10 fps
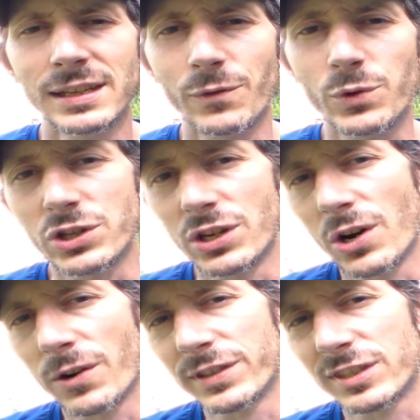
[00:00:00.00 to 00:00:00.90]
if we should
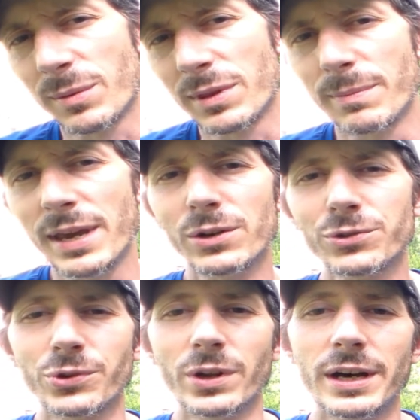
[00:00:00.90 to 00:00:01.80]
harvest some of the
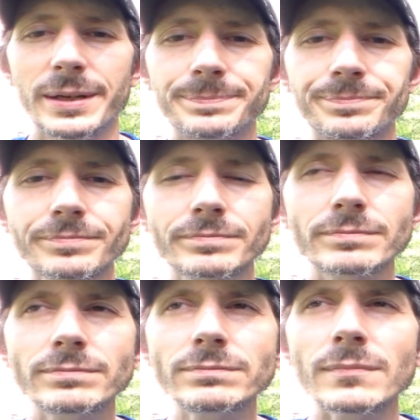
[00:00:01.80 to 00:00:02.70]
males or not.
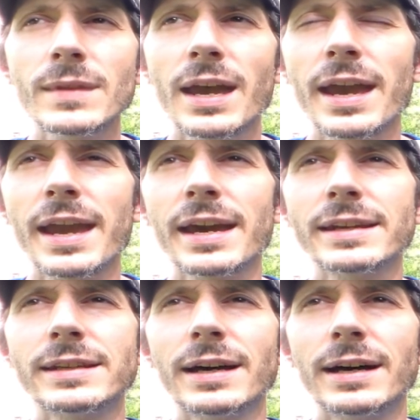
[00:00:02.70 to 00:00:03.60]
And